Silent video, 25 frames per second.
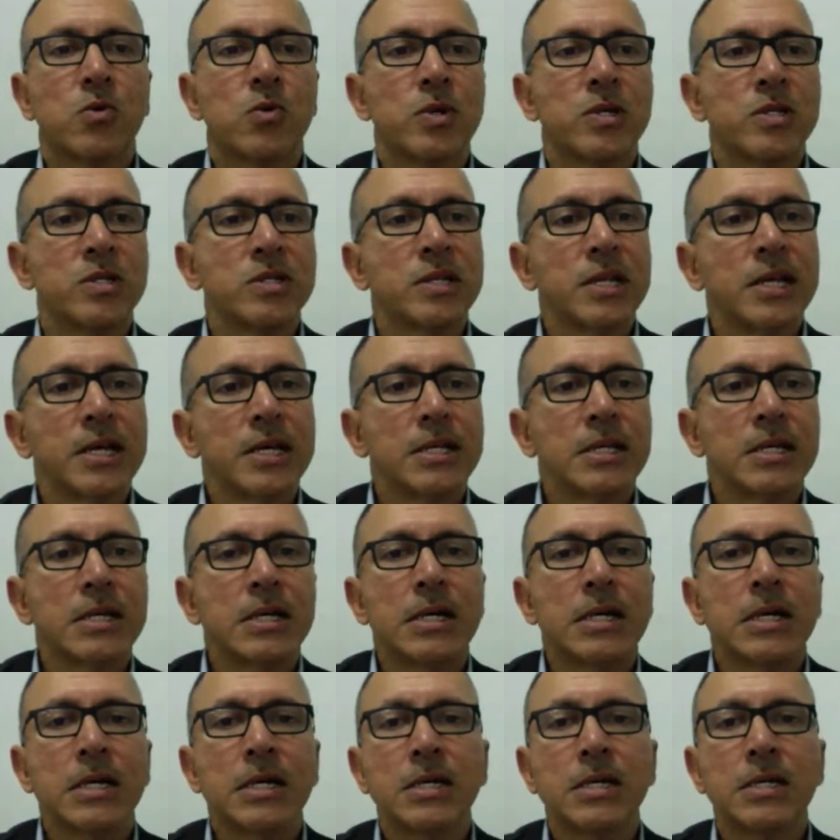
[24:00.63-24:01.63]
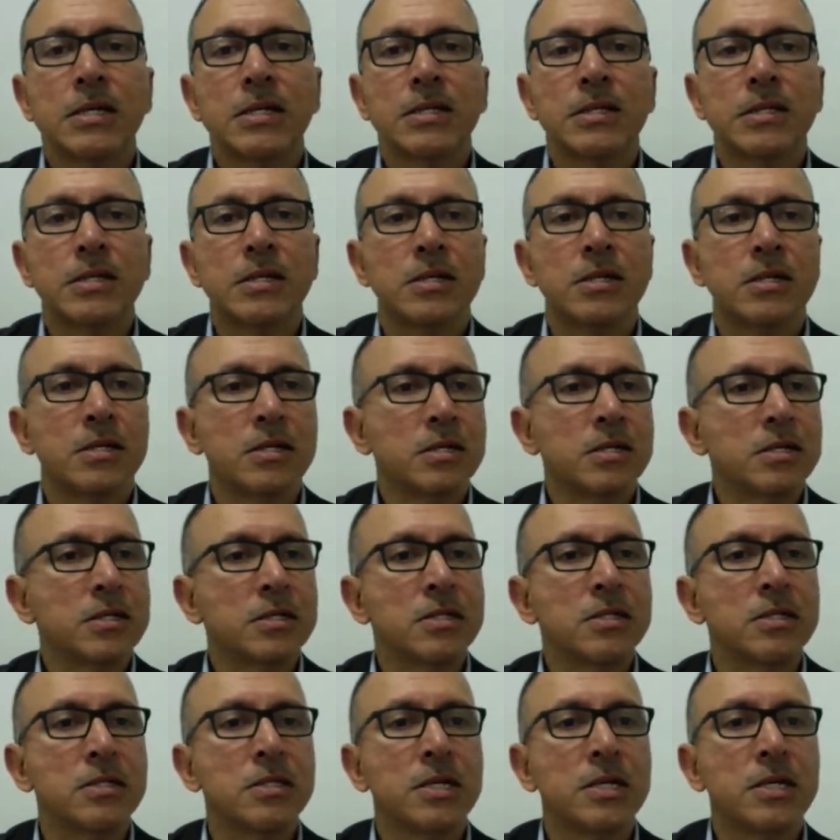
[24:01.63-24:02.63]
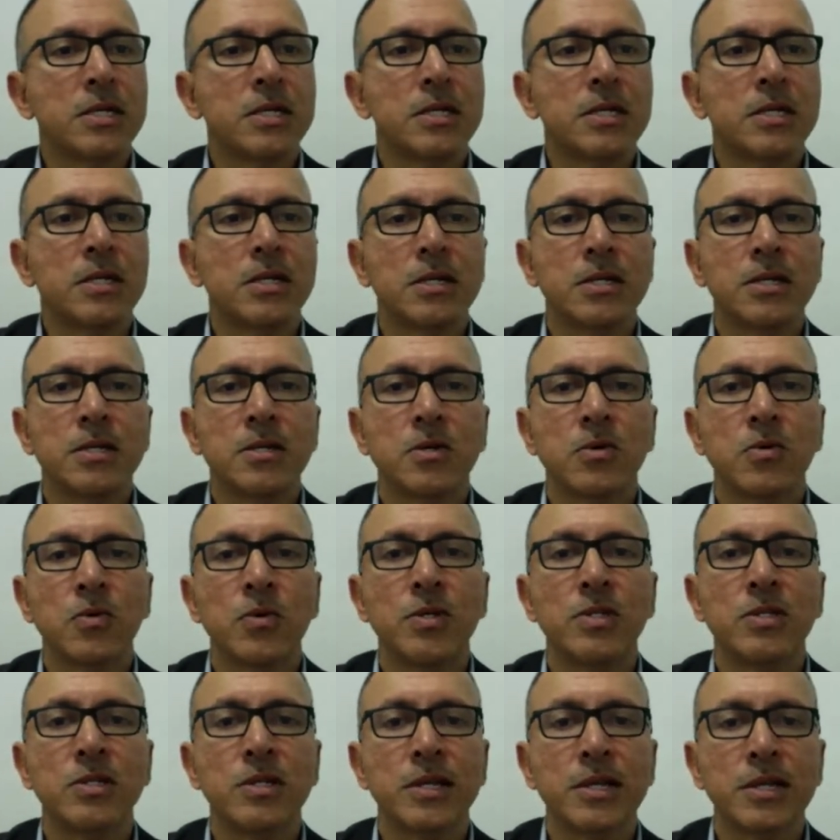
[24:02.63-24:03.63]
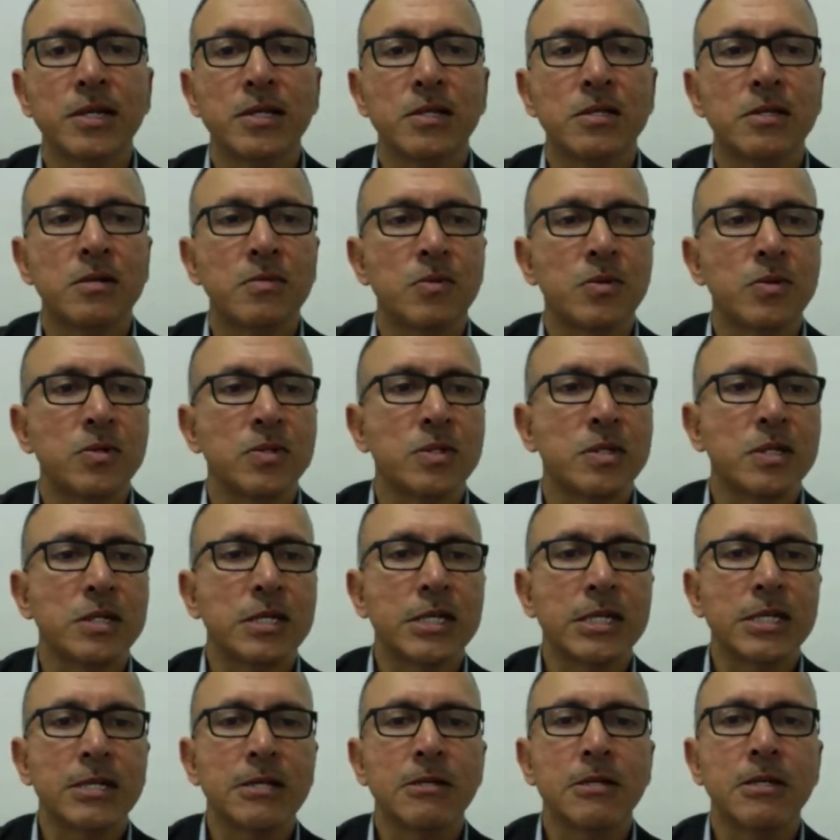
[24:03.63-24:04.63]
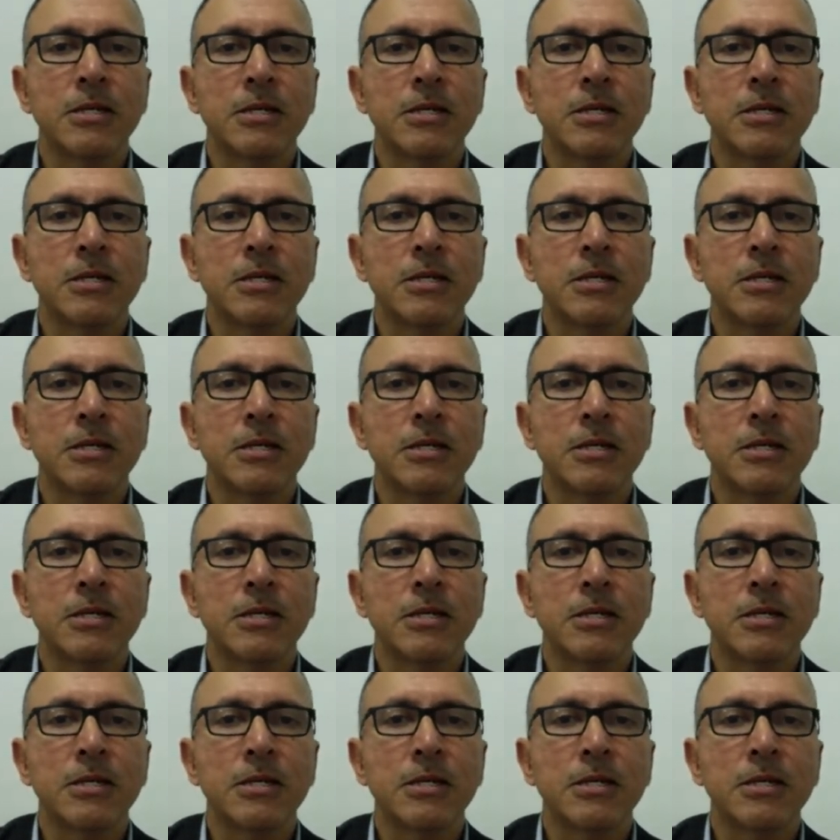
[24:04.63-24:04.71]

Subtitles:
Queensland, the sunny Queensland supposedly.